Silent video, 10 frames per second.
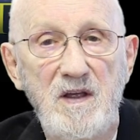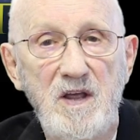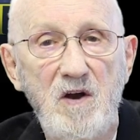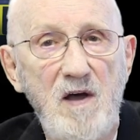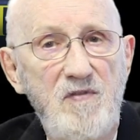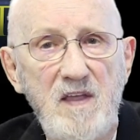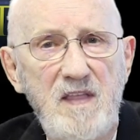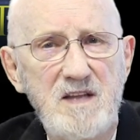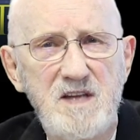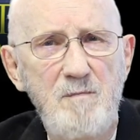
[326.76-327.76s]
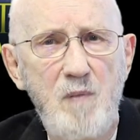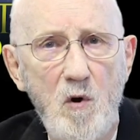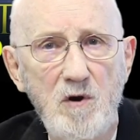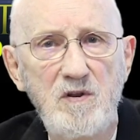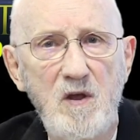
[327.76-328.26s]
You know, I think that's
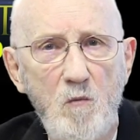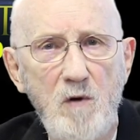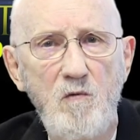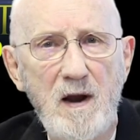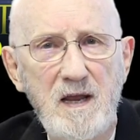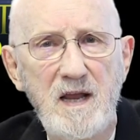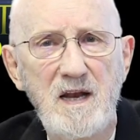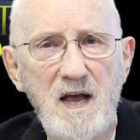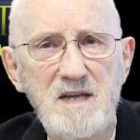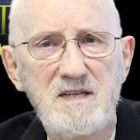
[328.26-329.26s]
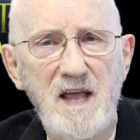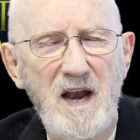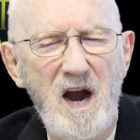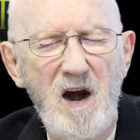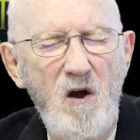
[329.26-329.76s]
important that we recognize
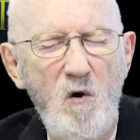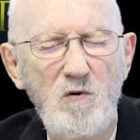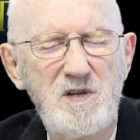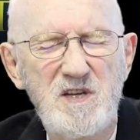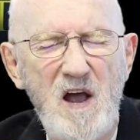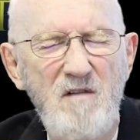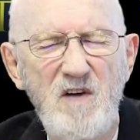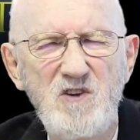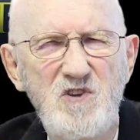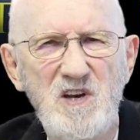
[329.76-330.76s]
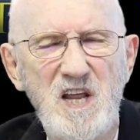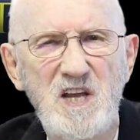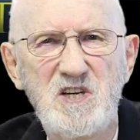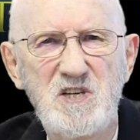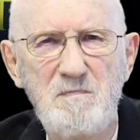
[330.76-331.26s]
that our whole salvation
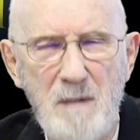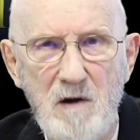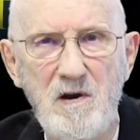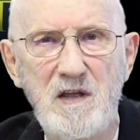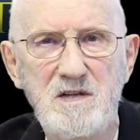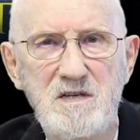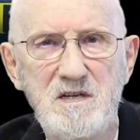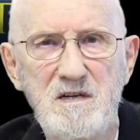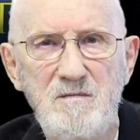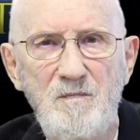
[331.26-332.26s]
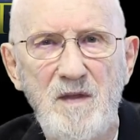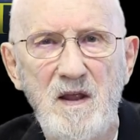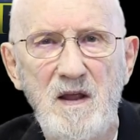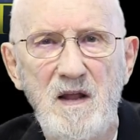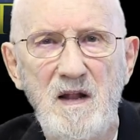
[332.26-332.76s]
experience
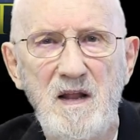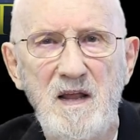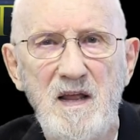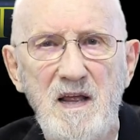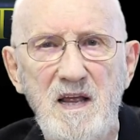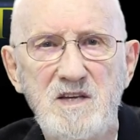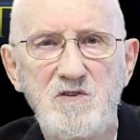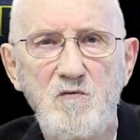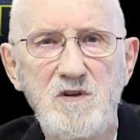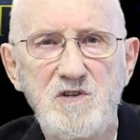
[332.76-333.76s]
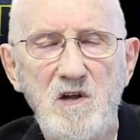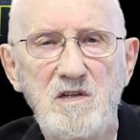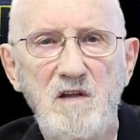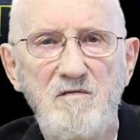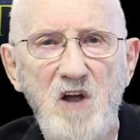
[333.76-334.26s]
is a
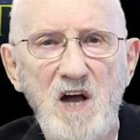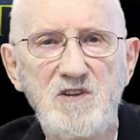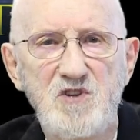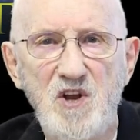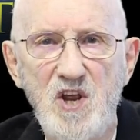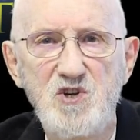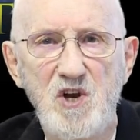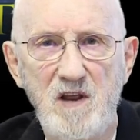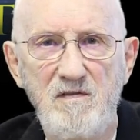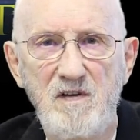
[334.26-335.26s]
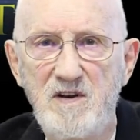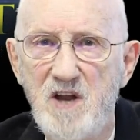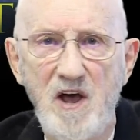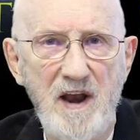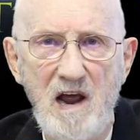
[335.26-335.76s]
result of God's initiative,
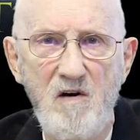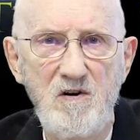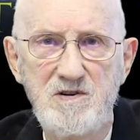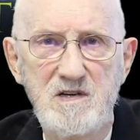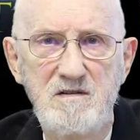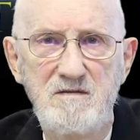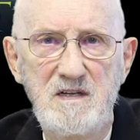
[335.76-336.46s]
not ours.